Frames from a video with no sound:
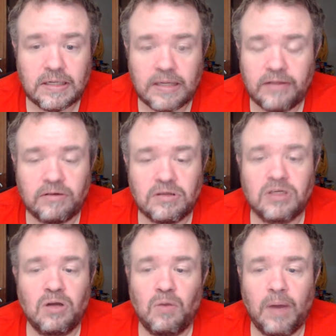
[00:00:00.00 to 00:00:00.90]
And there is
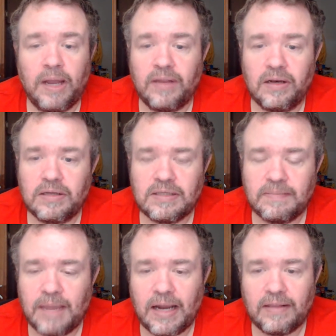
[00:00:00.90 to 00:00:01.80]
no way that
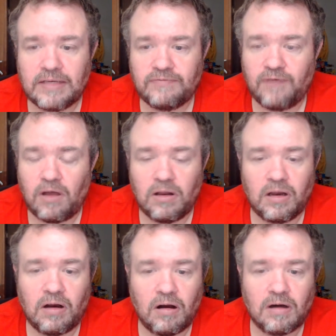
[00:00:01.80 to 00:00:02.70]
somebody that's fallen
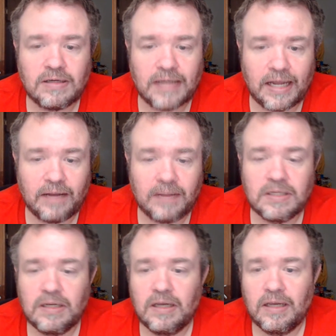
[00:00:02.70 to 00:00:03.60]
on hard times
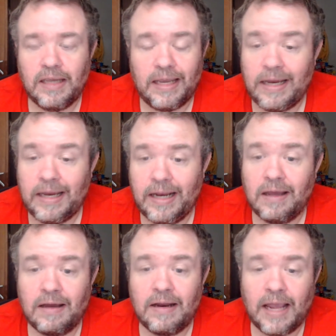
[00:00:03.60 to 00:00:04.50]
and needing
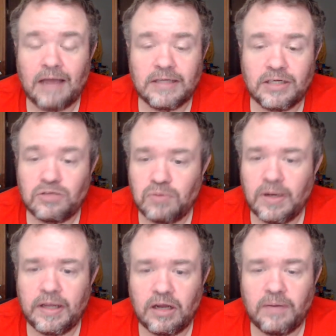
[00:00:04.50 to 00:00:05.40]
HUD housing is really
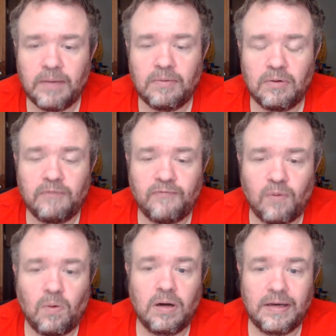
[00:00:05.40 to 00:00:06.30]
going to be able to
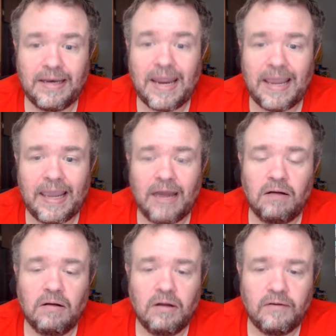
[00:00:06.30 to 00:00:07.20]
afford daycare
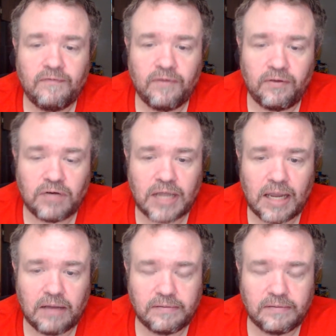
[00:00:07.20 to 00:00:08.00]
for their child.